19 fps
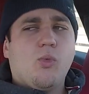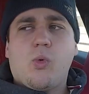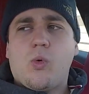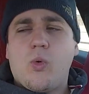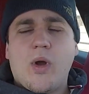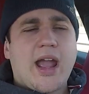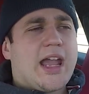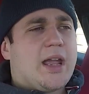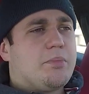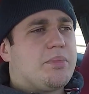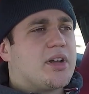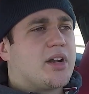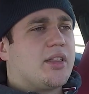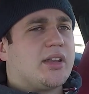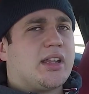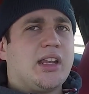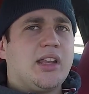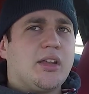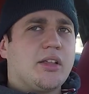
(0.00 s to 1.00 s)
way better
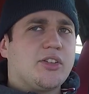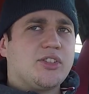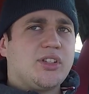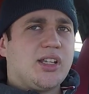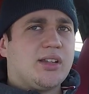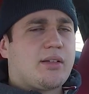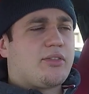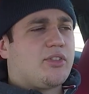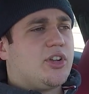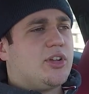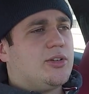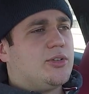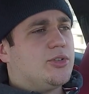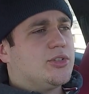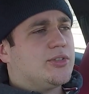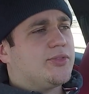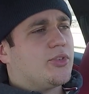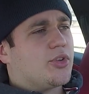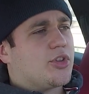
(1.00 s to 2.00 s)
than any other seat I've ever
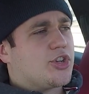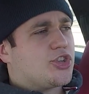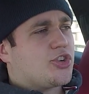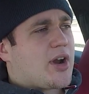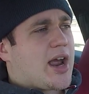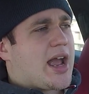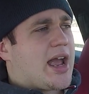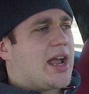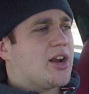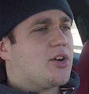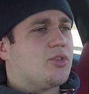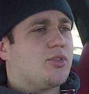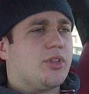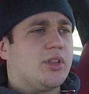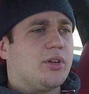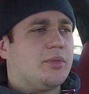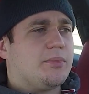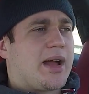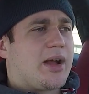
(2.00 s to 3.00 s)
used for the track or
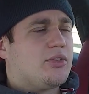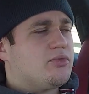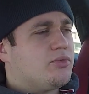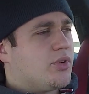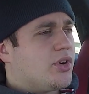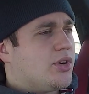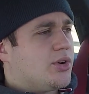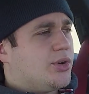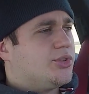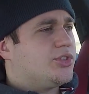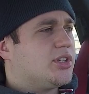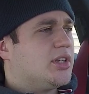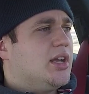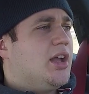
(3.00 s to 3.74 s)
the mountain roads.